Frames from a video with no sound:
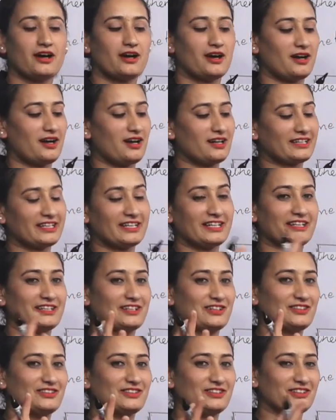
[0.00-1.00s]
Okay,
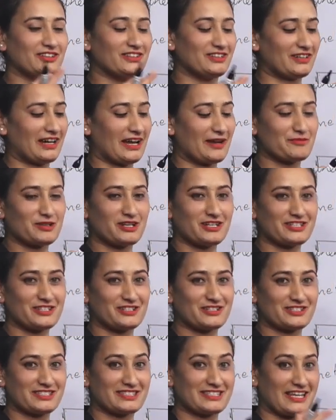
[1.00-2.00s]
no, I'm not
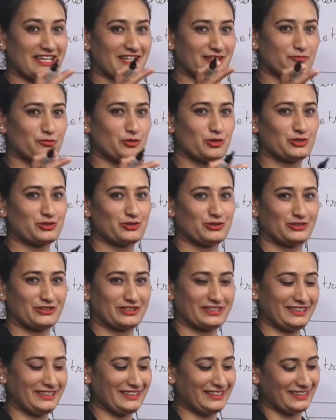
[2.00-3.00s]
saying motto.
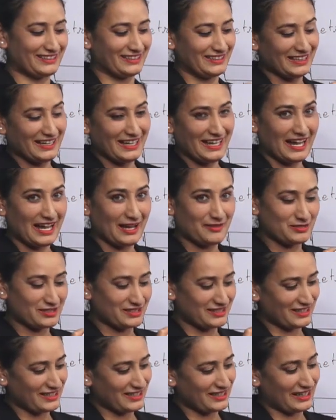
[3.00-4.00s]
Okay, I'm
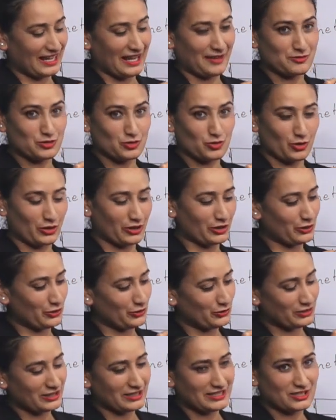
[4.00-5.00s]
showing
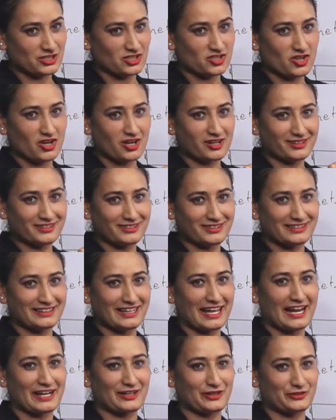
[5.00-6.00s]
you the circle
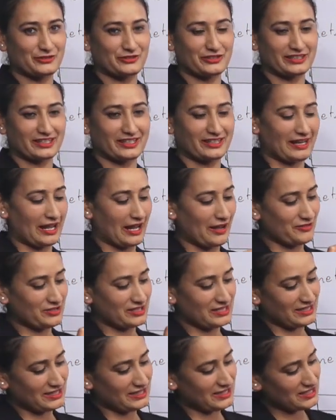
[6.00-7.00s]
line over here. Have you
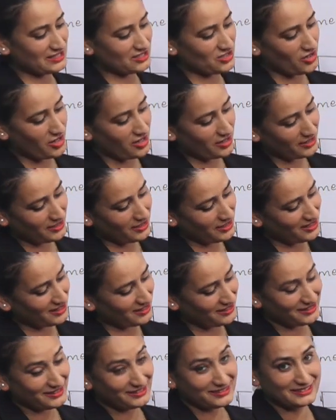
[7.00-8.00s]
seen this
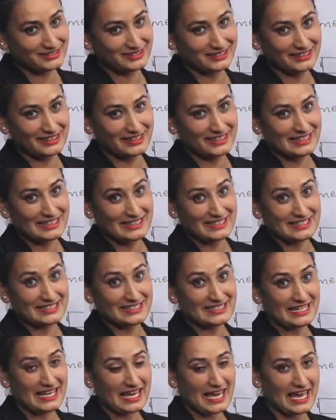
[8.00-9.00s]
circle?
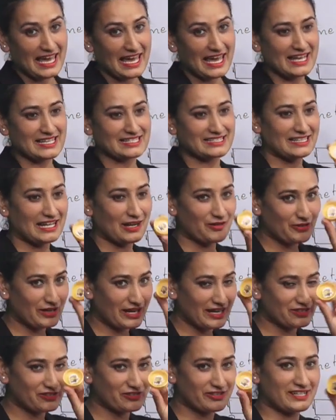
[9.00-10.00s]
Yes, now we
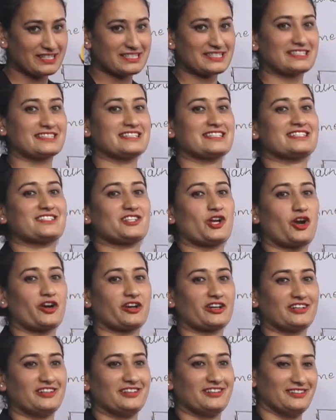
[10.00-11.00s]
are tracing this
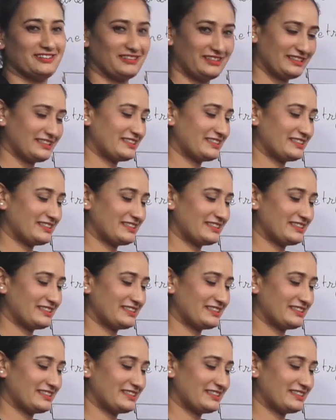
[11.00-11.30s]
circle.